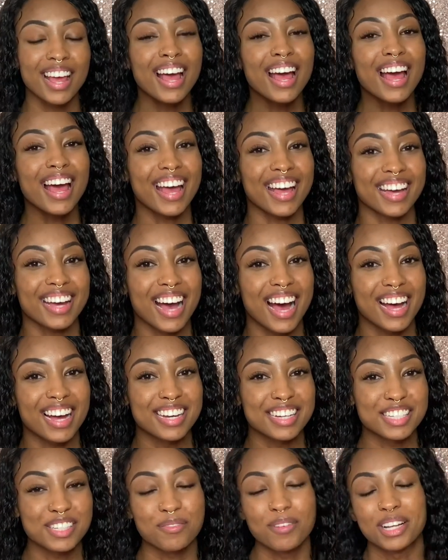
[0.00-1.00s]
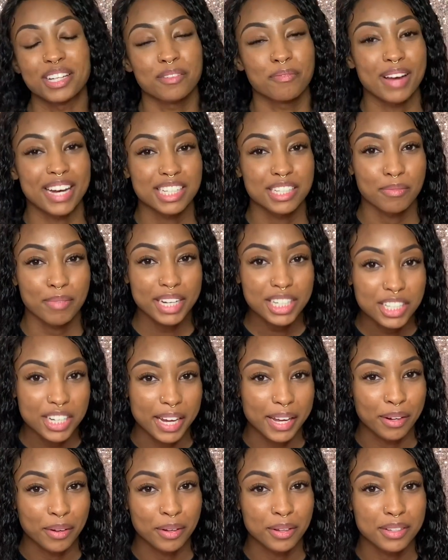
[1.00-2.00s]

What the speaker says: Hey guys, welcome back to my channel.